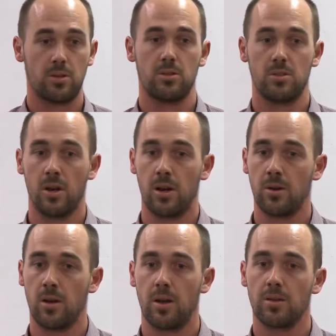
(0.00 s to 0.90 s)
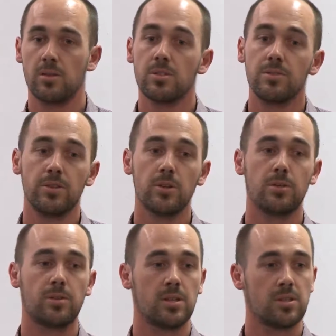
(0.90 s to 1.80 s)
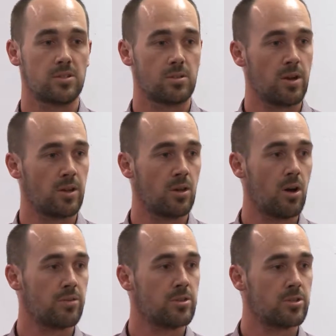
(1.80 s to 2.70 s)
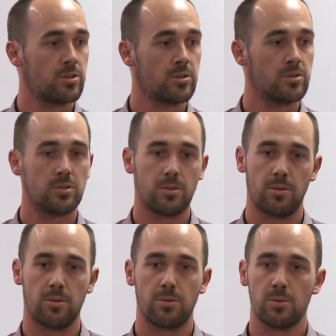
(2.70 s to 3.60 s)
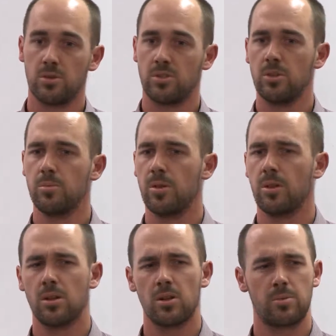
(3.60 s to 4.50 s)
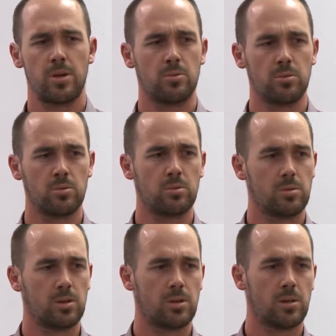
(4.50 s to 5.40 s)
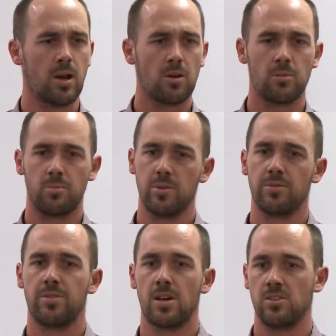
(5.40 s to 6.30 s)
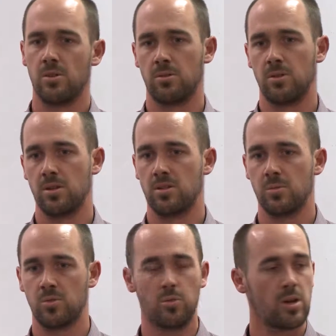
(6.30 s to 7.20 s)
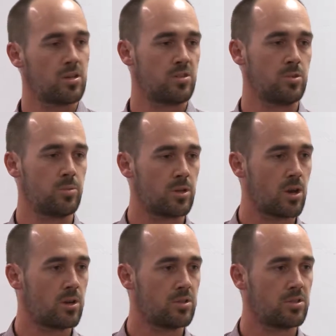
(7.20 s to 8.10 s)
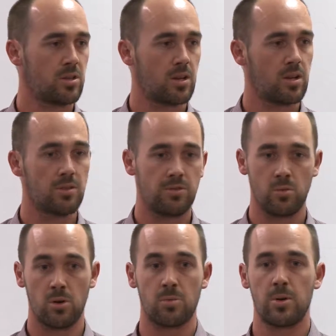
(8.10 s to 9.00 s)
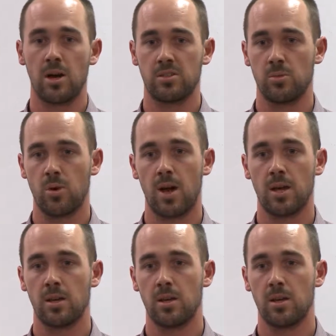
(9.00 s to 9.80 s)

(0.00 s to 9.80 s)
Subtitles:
So there's a few things around life insurance through super that a lot of people are a bit fuzzy on in terms of where your super goes if you were to pass away.